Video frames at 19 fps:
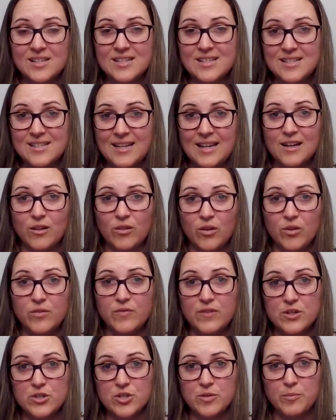a standalone
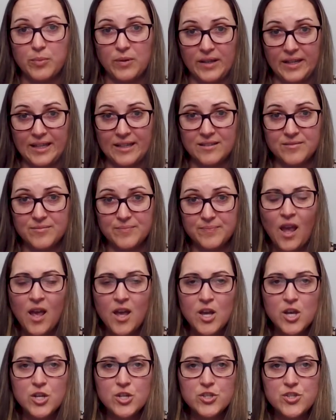vision plan.
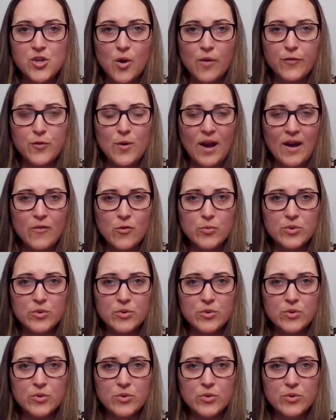So if you have